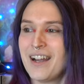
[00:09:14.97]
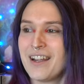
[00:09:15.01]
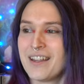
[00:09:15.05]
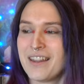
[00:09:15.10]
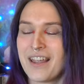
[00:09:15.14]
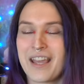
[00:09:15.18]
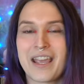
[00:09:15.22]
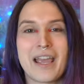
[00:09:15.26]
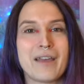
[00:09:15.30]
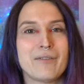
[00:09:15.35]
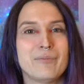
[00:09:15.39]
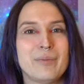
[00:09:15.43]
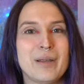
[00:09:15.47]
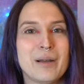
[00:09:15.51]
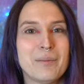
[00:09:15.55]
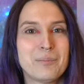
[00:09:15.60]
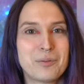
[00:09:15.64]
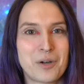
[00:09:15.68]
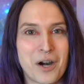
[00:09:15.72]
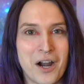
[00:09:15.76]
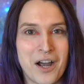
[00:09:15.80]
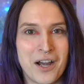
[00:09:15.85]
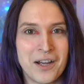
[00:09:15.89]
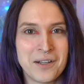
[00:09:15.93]
They gave me a
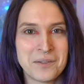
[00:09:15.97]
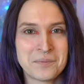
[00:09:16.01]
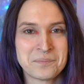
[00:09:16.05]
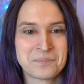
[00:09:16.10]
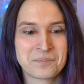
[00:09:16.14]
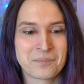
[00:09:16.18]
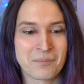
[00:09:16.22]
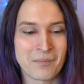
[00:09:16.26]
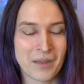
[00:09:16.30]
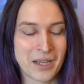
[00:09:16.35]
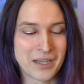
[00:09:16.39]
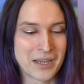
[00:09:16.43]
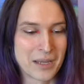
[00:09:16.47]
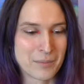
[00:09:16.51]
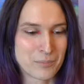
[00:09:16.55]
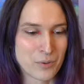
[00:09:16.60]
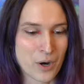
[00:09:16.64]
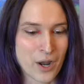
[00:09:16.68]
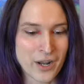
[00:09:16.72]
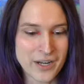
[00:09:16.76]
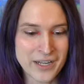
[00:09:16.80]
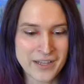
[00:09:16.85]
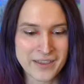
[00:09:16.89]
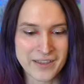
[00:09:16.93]
bra, and they
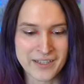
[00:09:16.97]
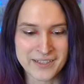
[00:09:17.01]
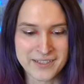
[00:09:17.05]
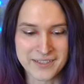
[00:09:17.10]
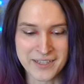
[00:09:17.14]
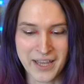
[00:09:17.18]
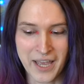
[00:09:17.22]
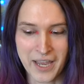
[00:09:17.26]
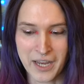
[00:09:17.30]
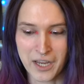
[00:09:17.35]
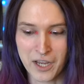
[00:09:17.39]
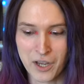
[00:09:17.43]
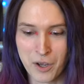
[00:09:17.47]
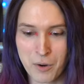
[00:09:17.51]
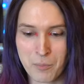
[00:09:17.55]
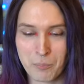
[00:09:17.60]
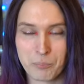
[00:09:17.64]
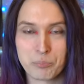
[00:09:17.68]
brought in this, like,